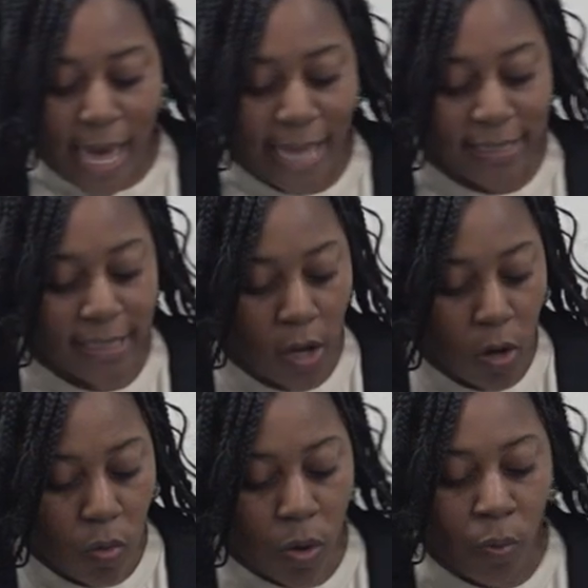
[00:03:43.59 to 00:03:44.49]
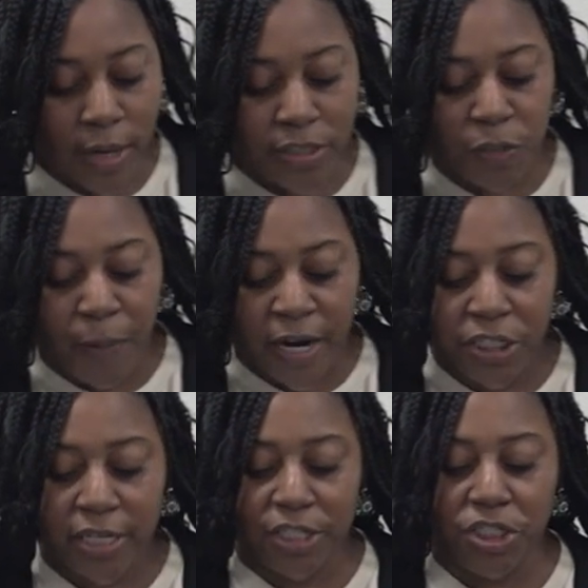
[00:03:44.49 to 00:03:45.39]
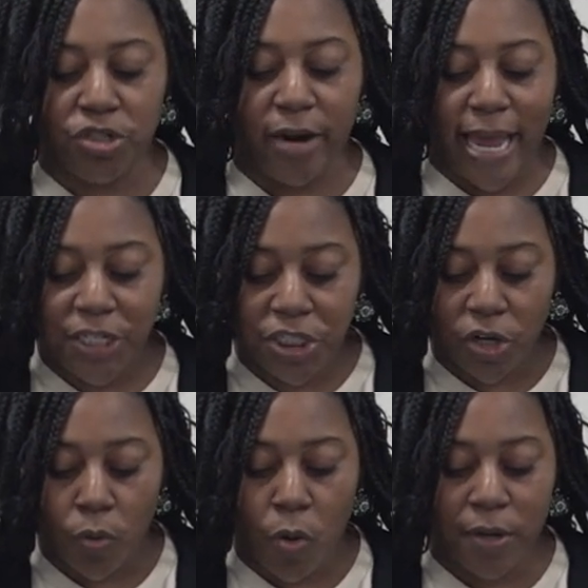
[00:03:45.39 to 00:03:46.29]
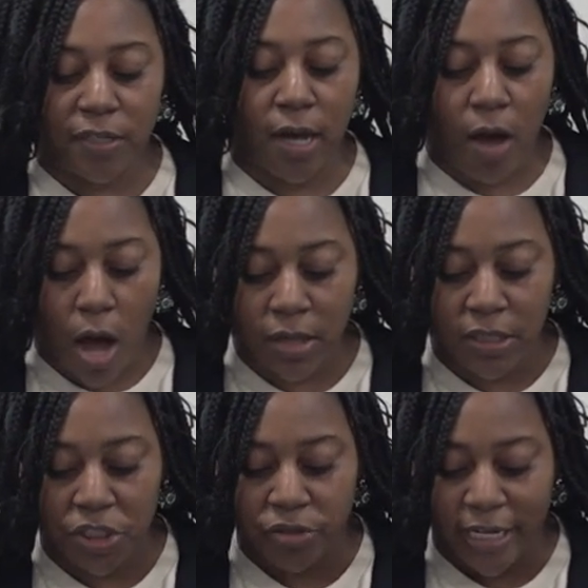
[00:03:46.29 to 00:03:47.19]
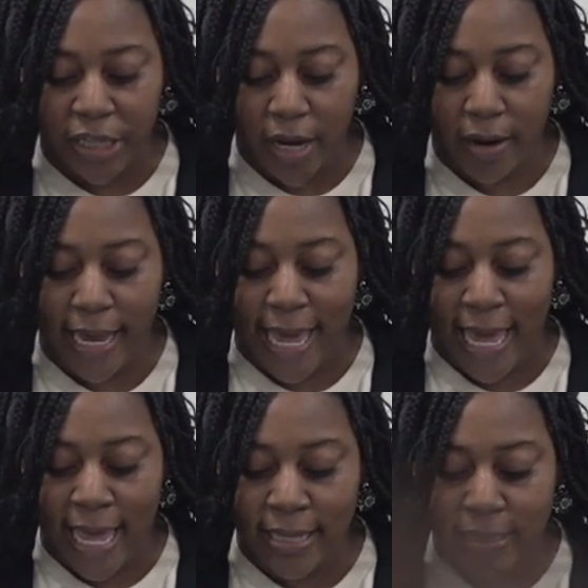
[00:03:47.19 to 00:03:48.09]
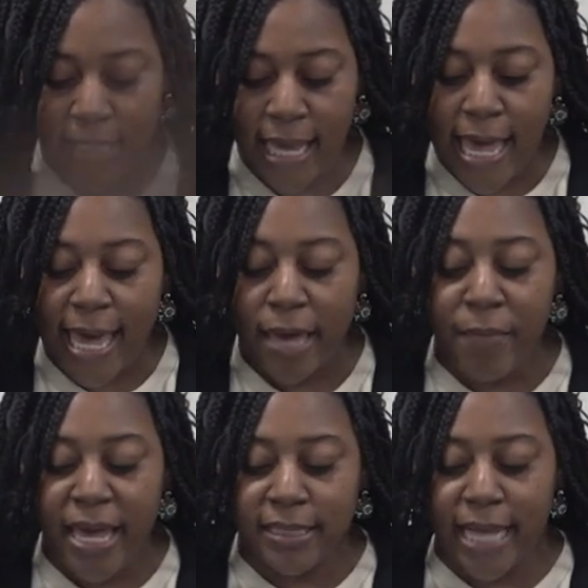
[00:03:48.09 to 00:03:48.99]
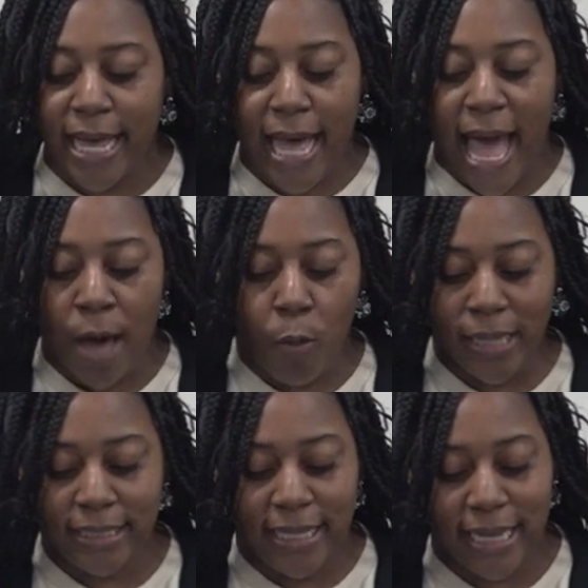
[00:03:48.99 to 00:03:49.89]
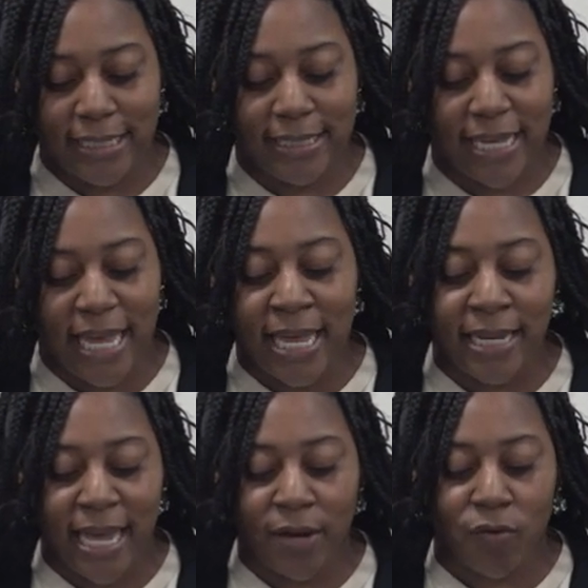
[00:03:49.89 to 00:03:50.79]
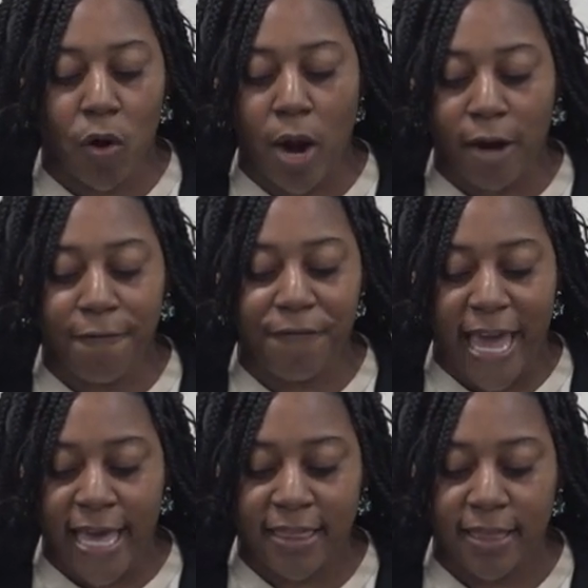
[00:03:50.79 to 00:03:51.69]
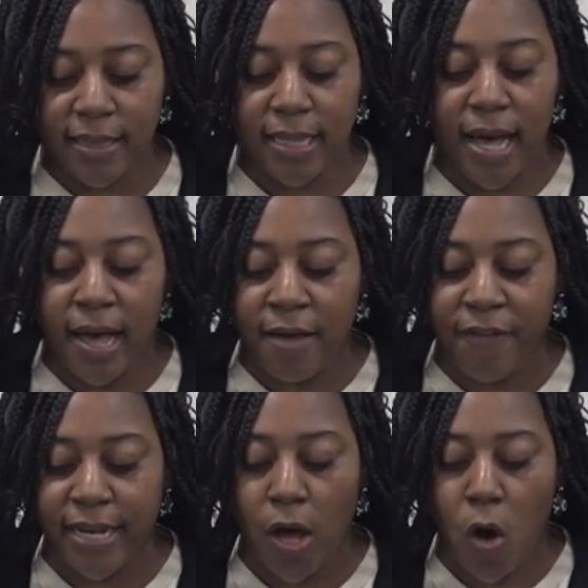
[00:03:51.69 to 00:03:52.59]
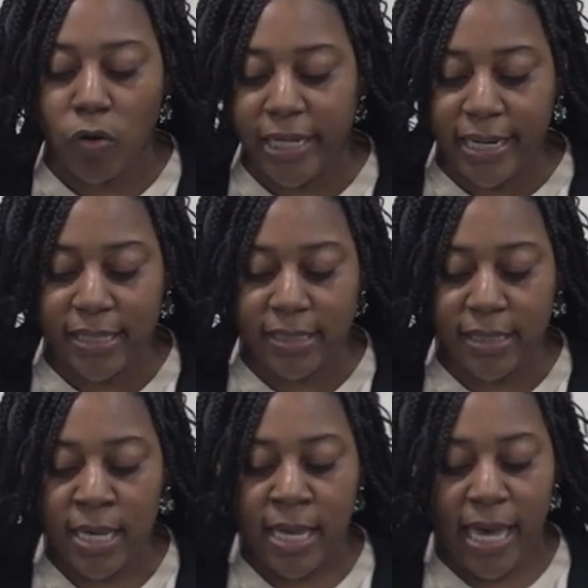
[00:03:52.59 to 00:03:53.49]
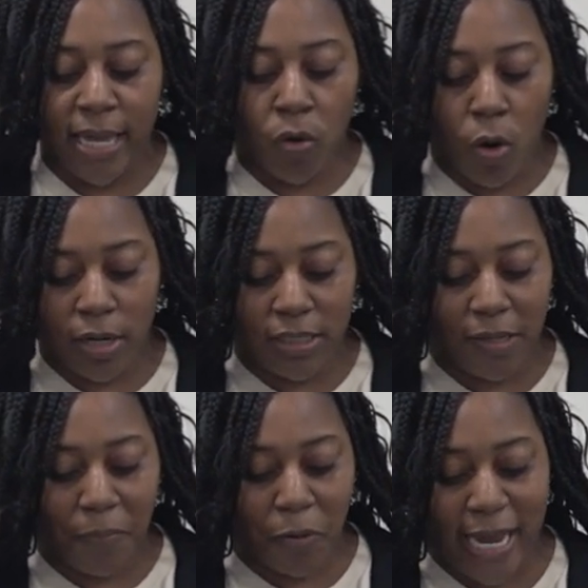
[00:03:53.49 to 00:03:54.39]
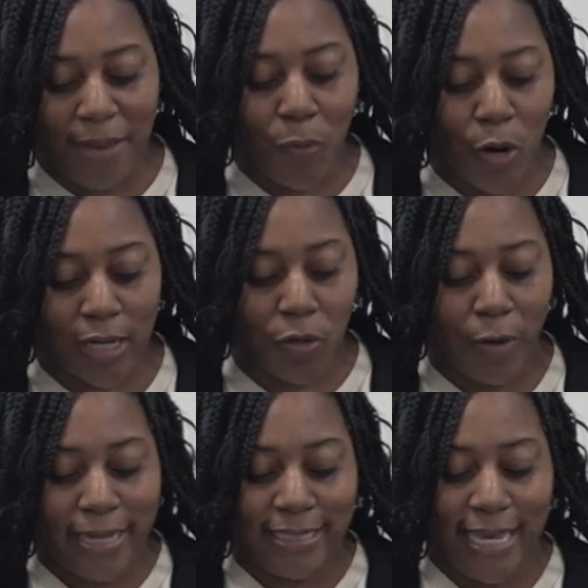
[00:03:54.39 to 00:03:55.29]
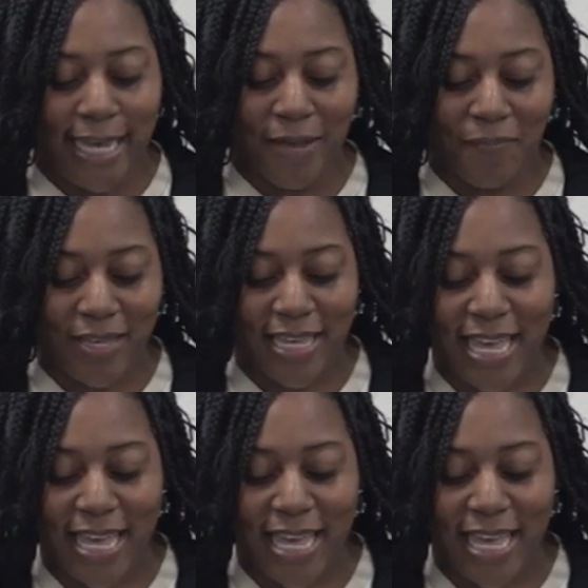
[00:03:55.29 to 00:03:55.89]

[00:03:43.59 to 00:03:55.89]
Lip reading: And so when we're spiritually stretched, or when we're called to stretch out our hands, it means that God wants to extend and grow our faith, love, and holiness in order to bring more glory to him.